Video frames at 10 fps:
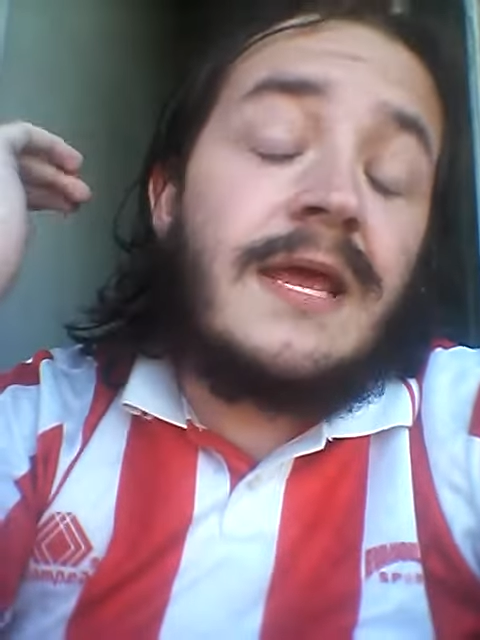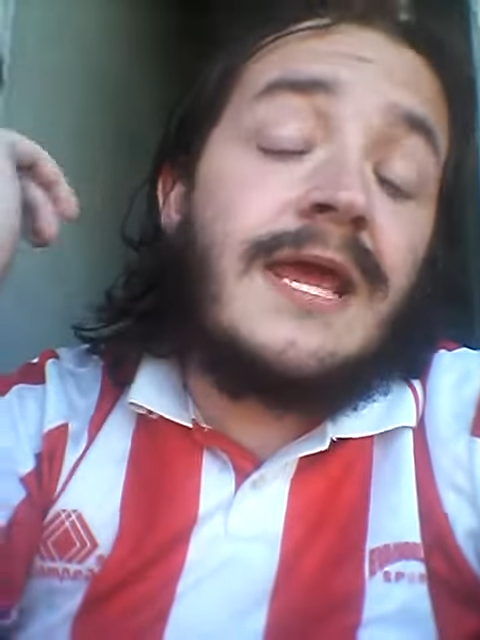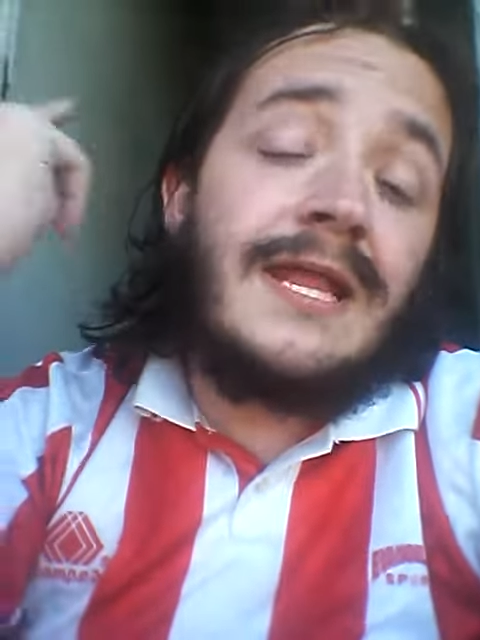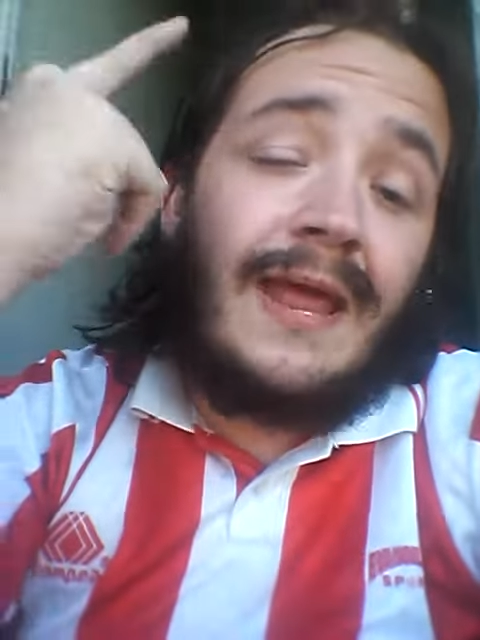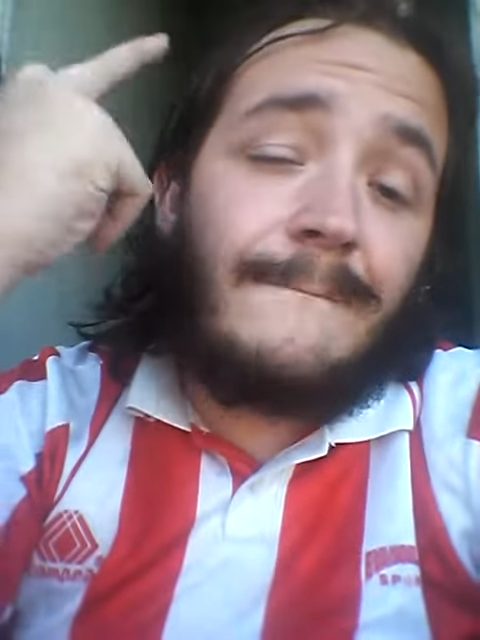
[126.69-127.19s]

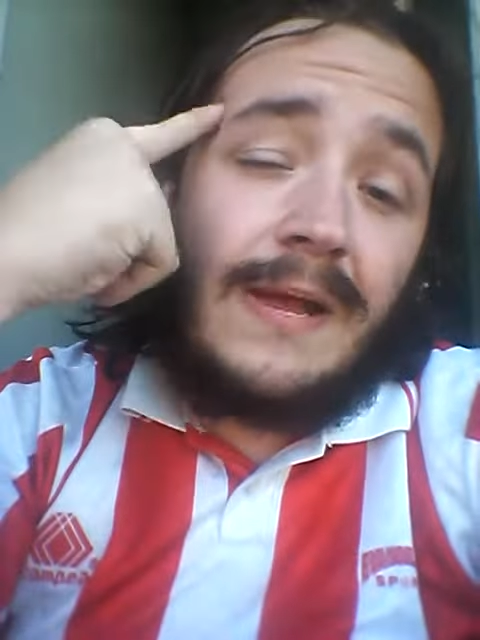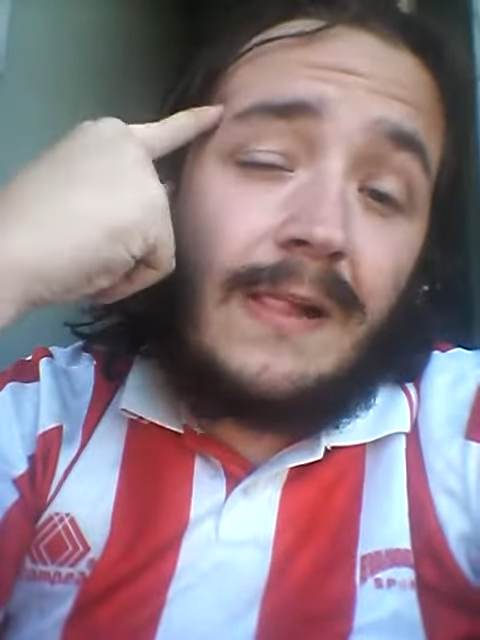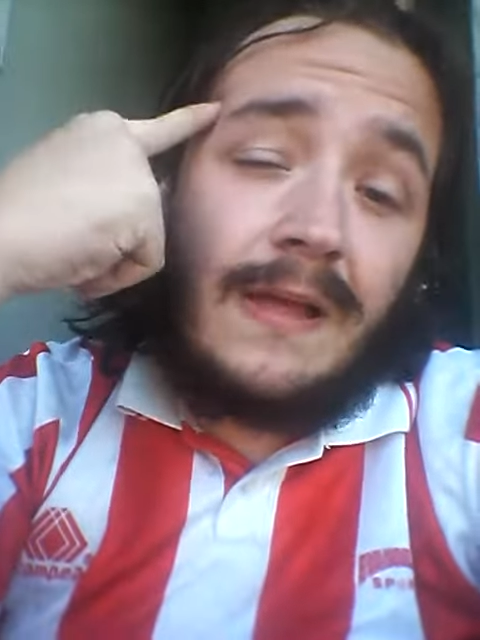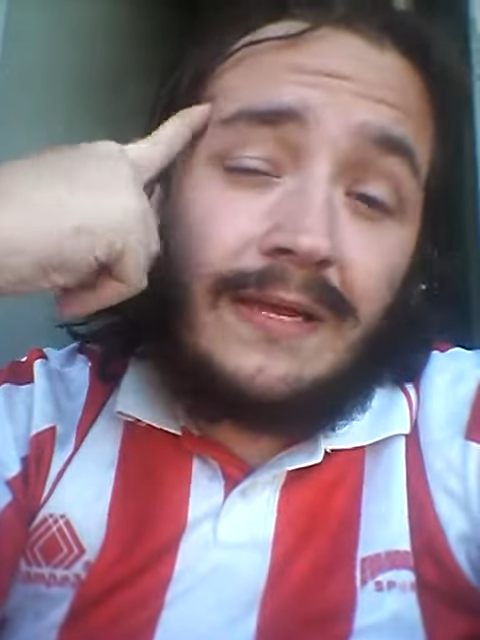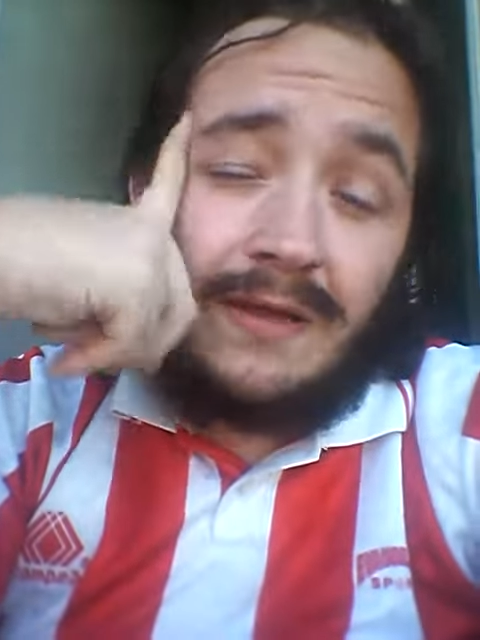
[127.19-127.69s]
Hit that
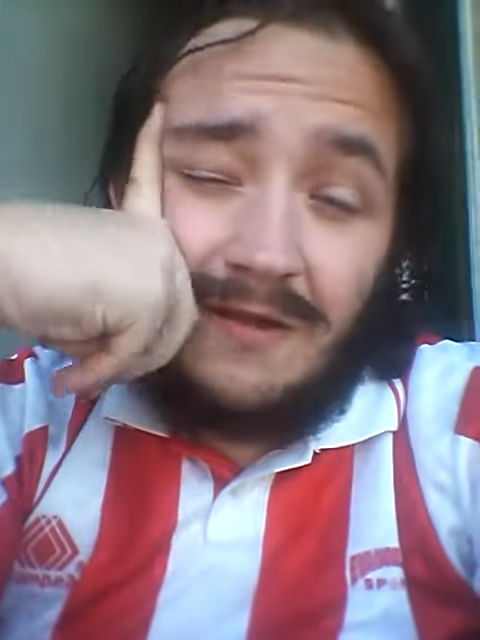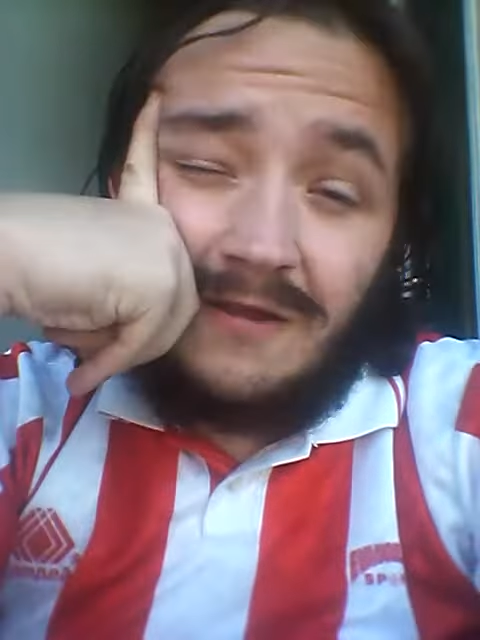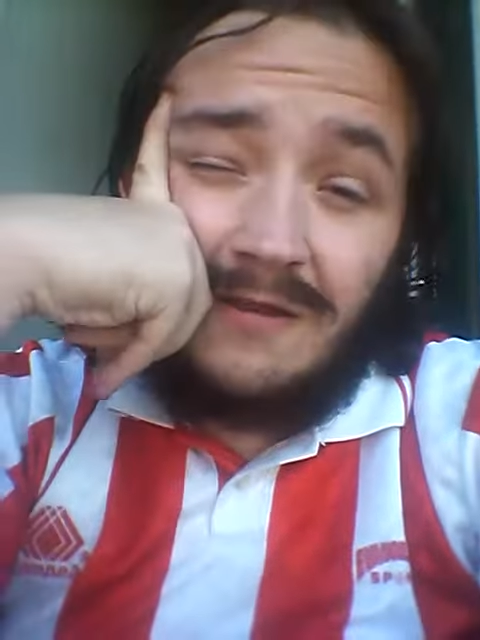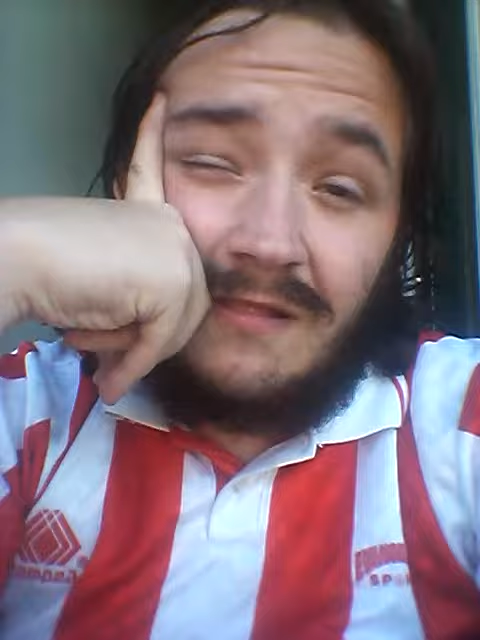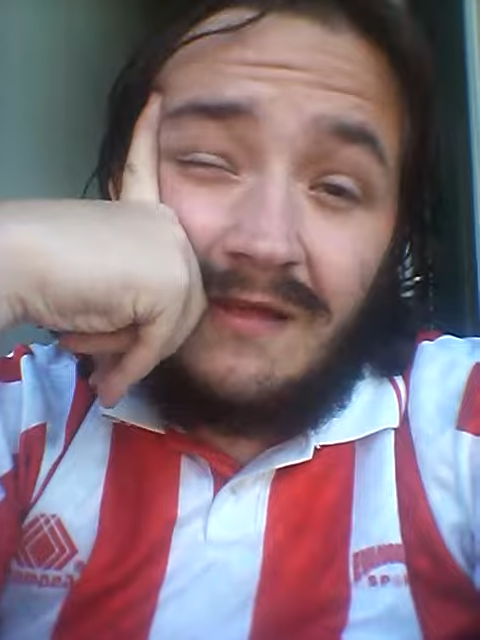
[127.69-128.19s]
bell
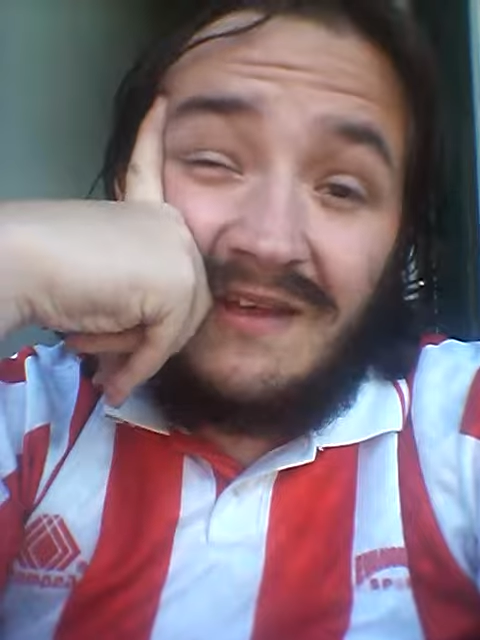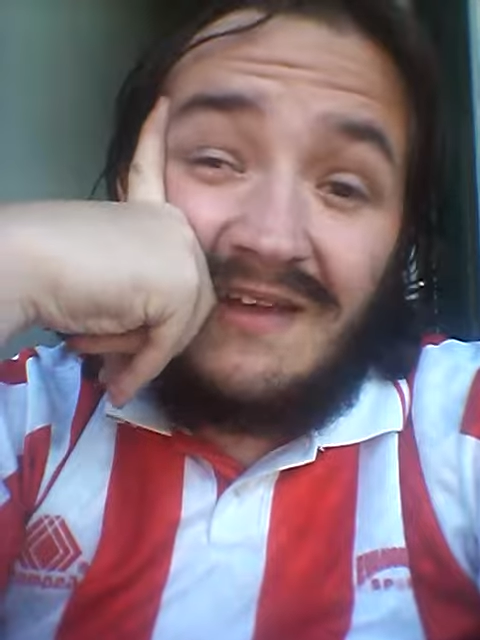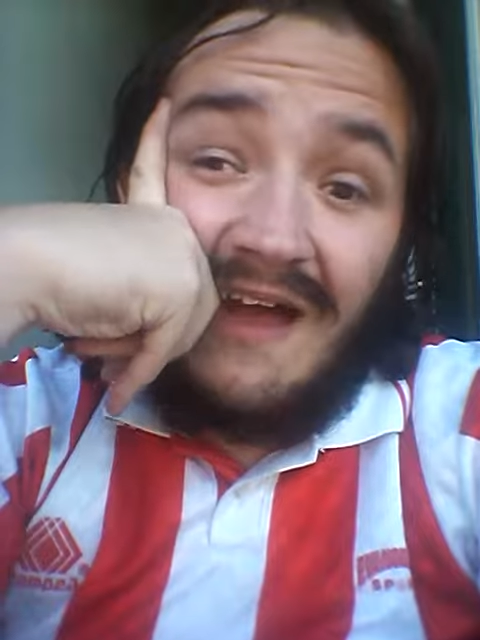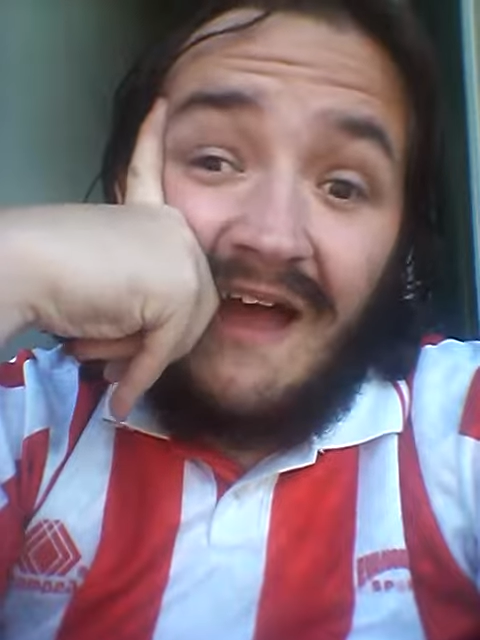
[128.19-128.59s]
icon like